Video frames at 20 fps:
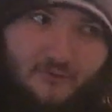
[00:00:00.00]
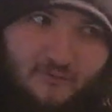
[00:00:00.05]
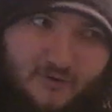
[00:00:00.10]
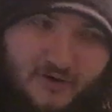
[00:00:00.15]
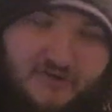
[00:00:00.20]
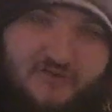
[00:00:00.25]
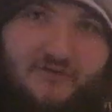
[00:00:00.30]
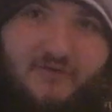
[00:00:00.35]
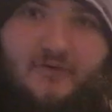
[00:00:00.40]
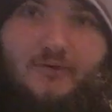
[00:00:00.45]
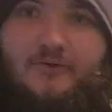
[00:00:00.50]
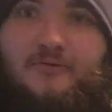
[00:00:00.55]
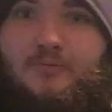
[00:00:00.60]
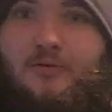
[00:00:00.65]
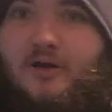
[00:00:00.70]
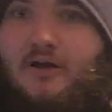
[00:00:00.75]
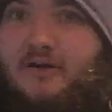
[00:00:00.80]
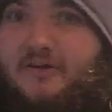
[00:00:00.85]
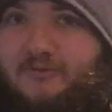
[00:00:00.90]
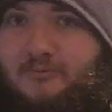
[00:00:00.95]
Originally, it was
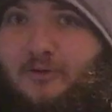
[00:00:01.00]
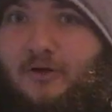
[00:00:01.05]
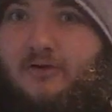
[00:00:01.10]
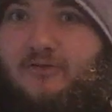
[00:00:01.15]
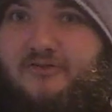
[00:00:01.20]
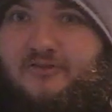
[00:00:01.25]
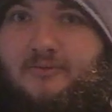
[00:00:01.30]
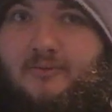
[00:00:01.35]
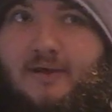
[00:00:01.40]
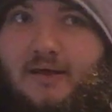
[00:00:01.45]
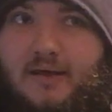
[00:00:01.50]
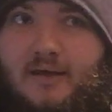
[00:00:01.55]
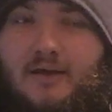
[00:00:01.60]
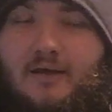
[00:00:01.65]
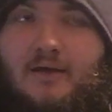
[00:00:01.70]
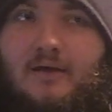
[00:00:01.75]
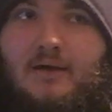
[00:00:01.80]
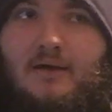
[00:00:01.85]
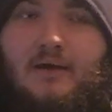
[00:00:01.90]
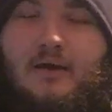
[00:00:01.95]
probably supposed to be